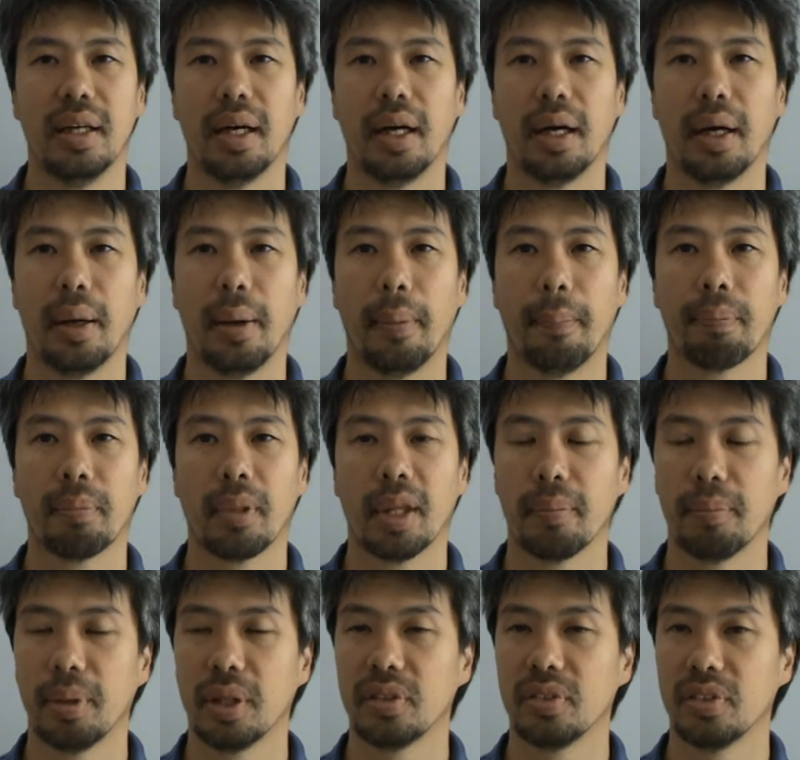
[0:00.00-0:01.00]
Um,
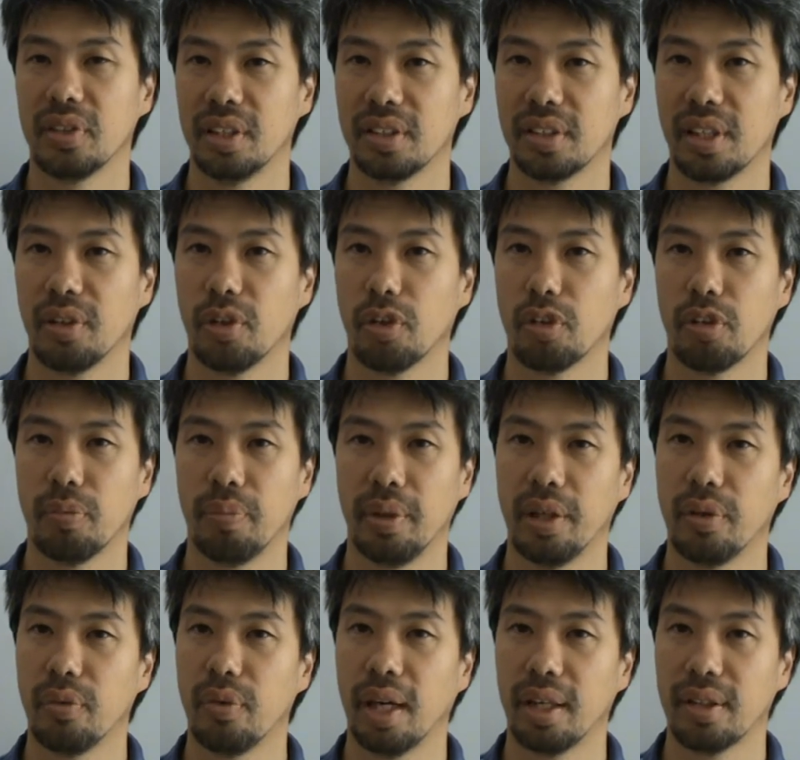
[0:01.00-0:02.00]
but this can also be
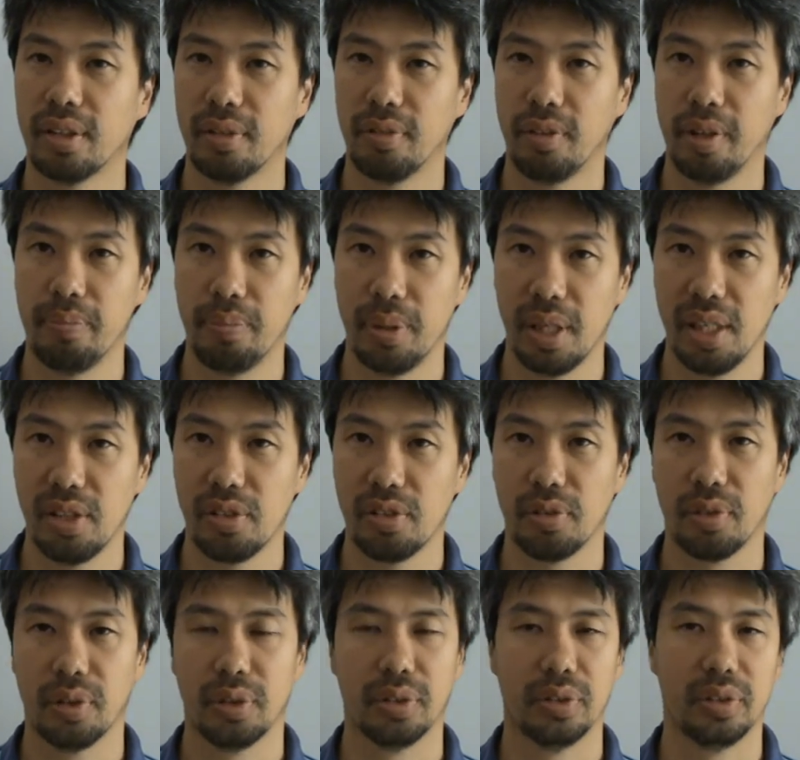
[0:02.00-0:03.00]
a relatively
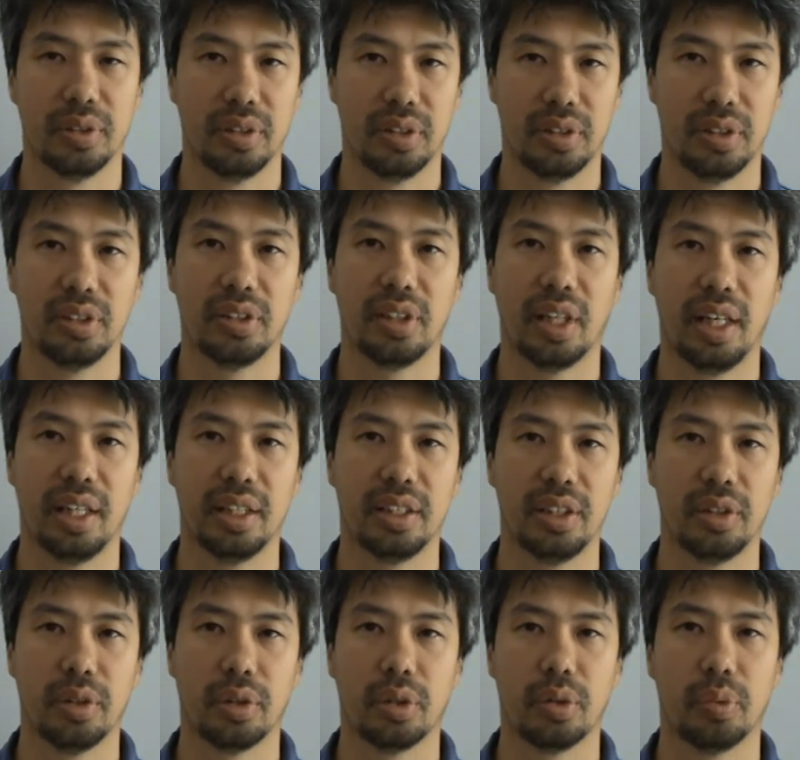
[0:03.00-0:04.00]
peaceful
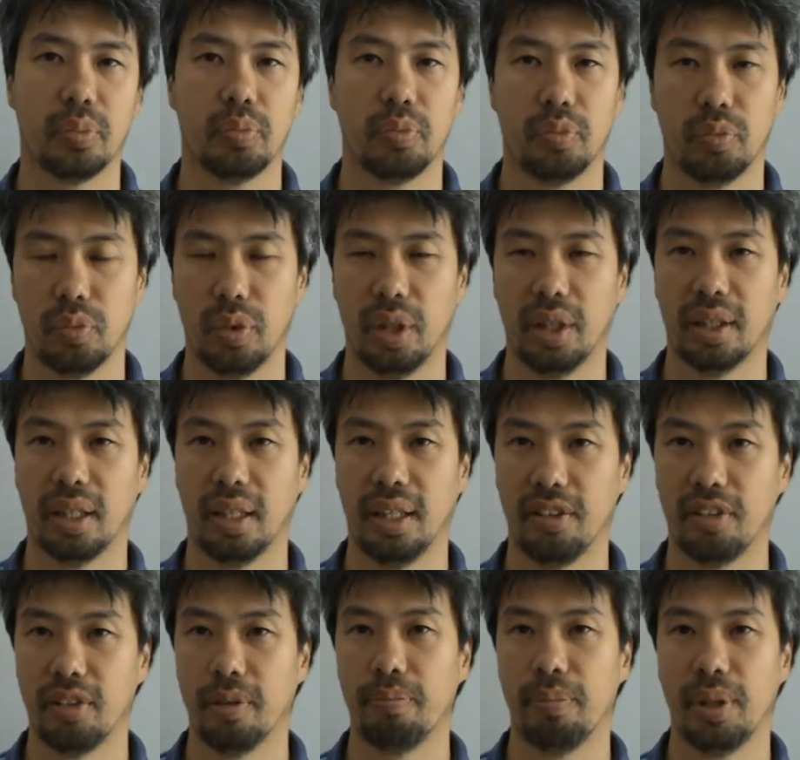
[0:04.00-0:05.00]
society, or well, at
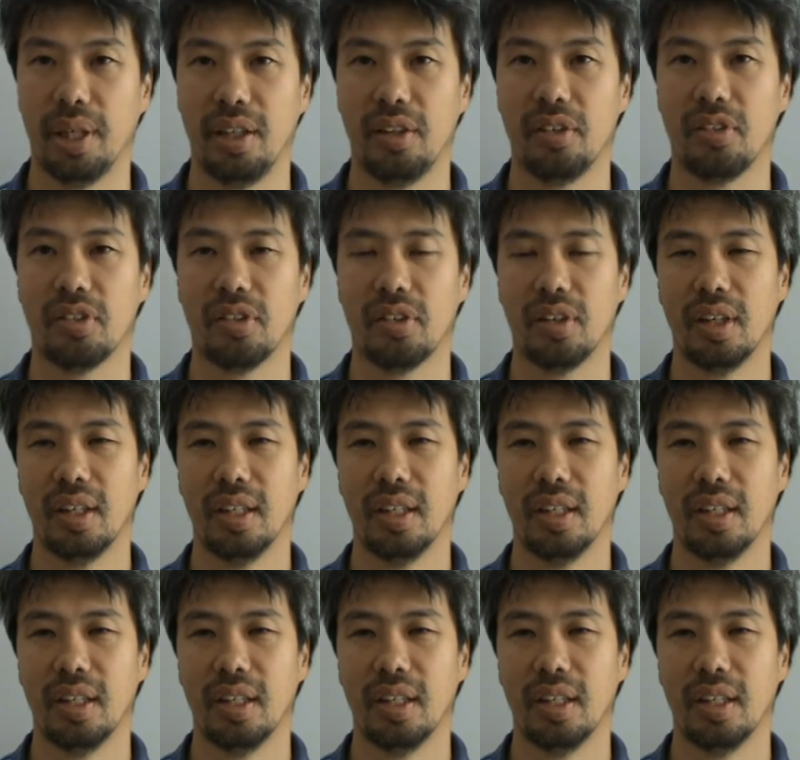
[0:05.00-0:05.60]
least the peace